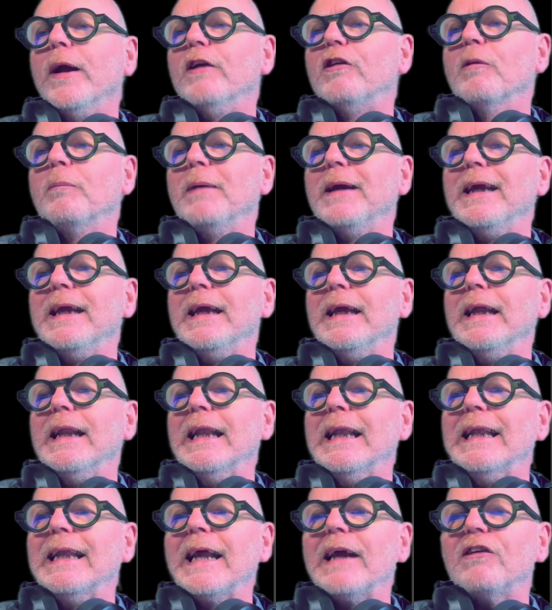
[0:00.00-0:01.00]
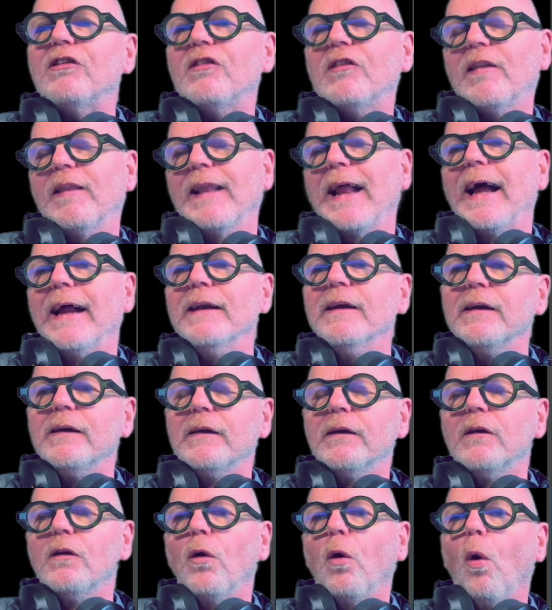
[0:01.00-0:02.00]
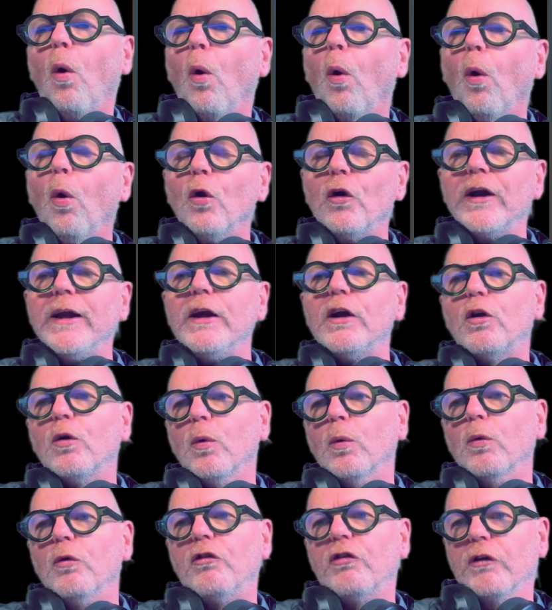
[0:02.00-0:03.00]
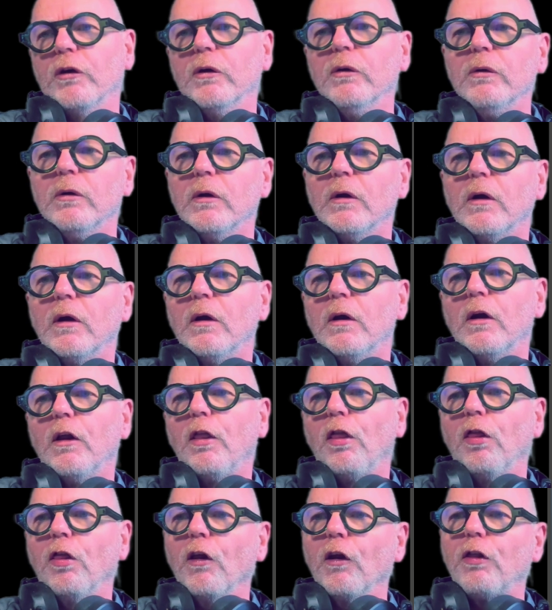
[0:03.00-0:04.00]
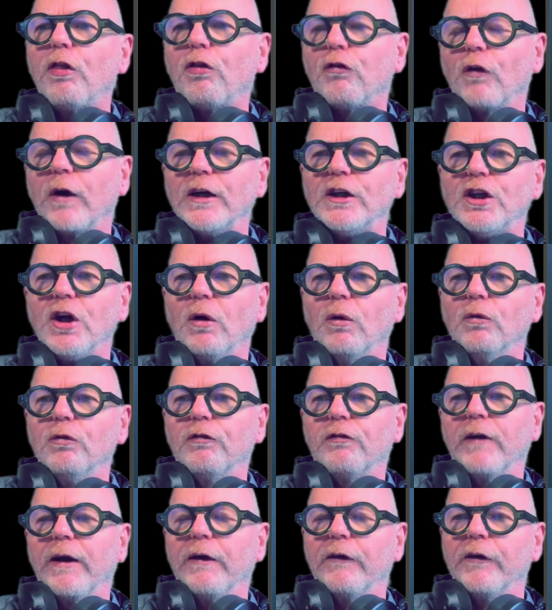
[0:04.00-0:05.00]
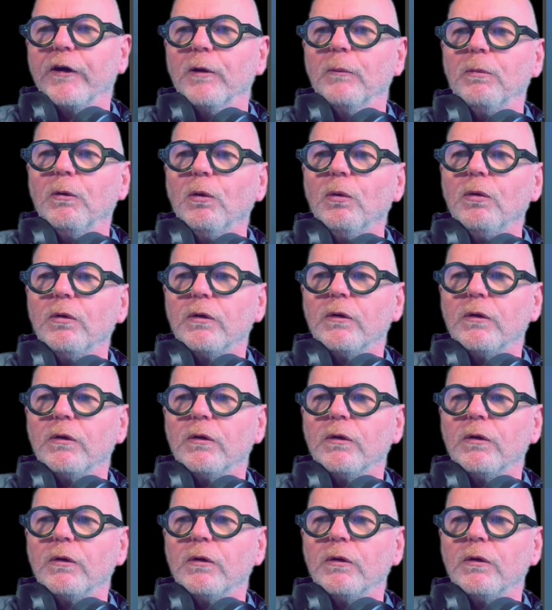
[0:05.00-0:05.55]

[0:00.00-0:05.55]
to be less than or equal to the threshold variable.